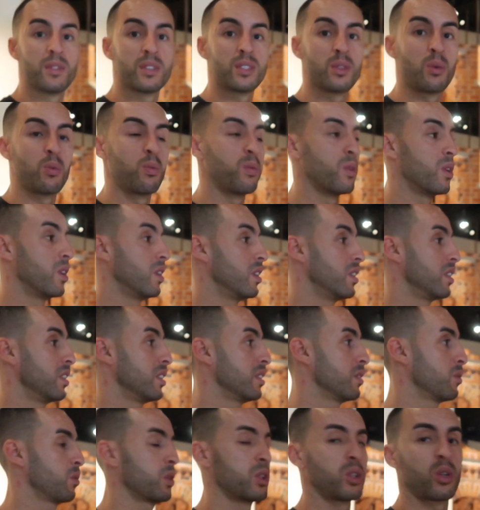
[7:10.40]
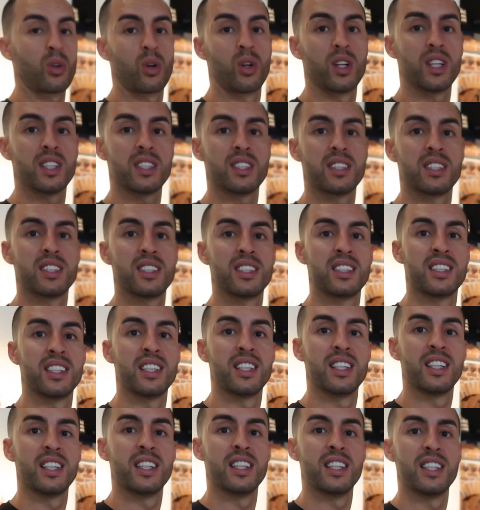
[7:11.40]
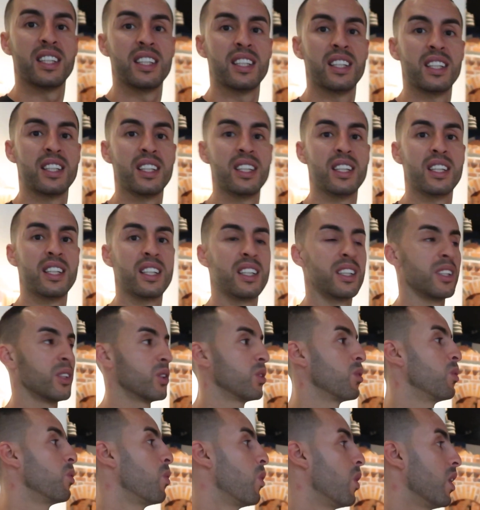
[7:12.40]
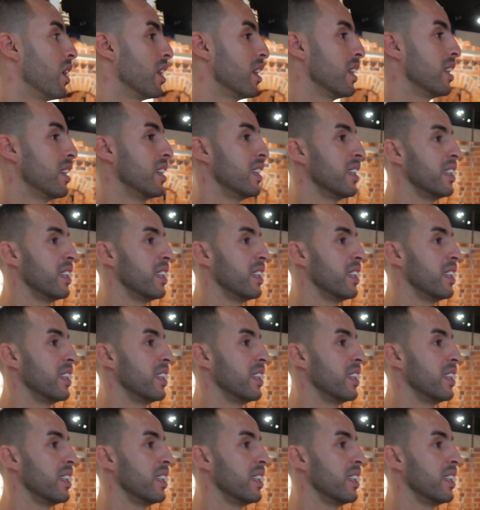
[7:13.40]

the wall. What do you call it? The wall. The wall